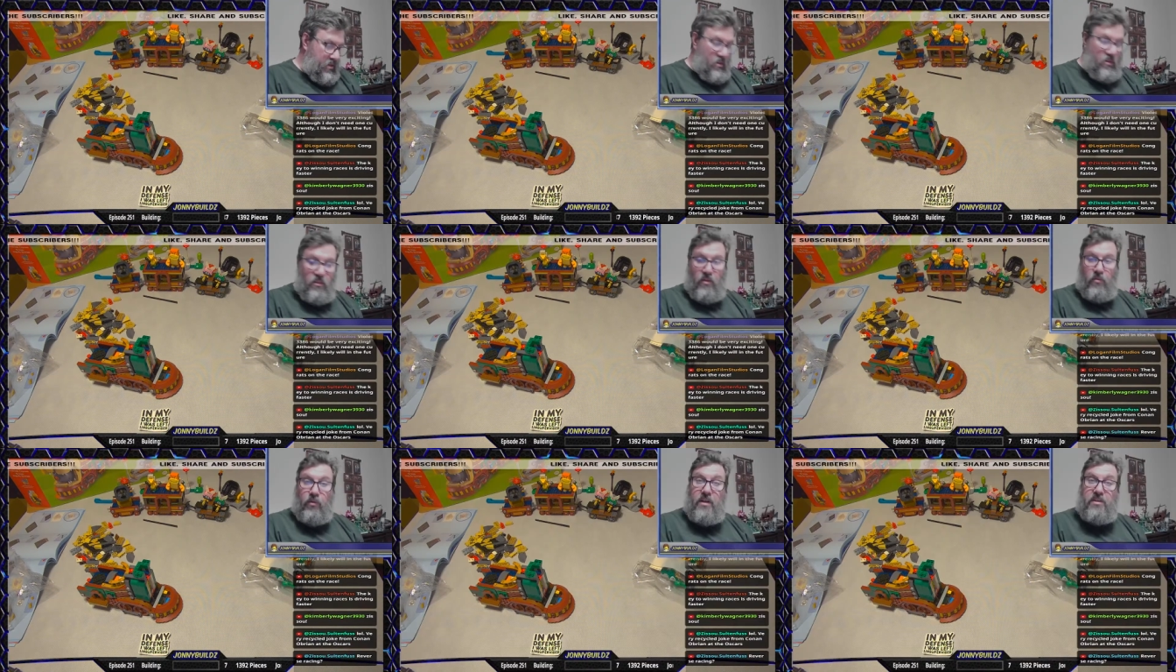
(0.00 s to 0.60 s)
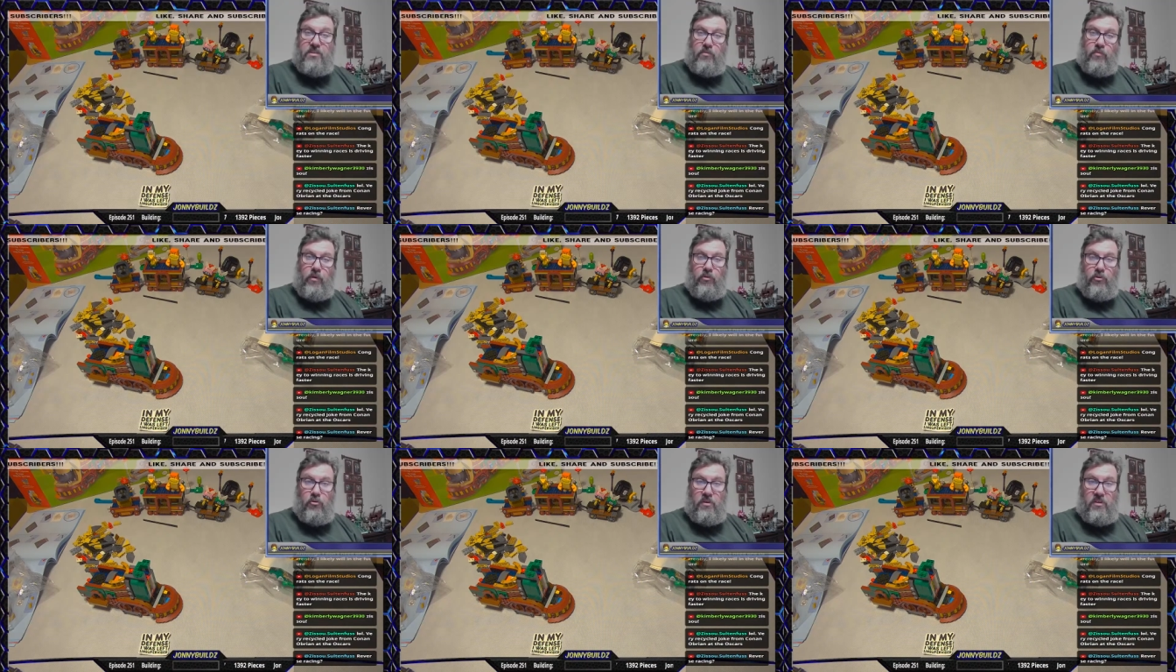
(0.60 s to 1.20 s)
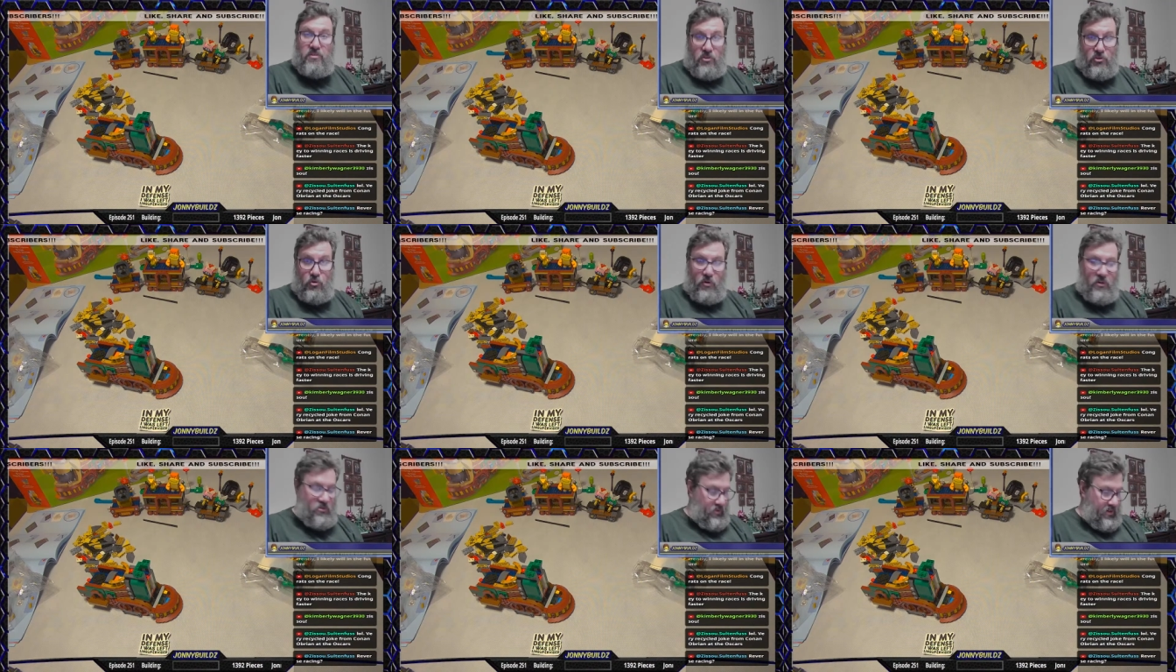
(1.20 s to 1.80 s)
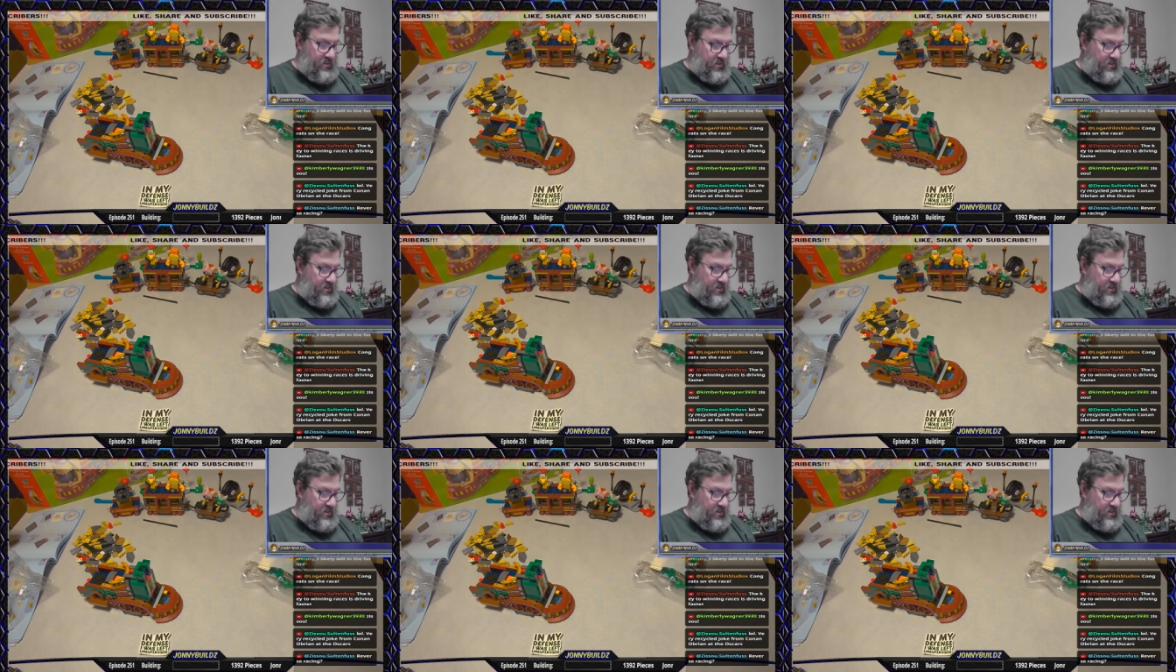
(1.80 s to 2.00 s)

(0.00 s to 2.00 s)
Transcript: The racing we were doing is endurance racing.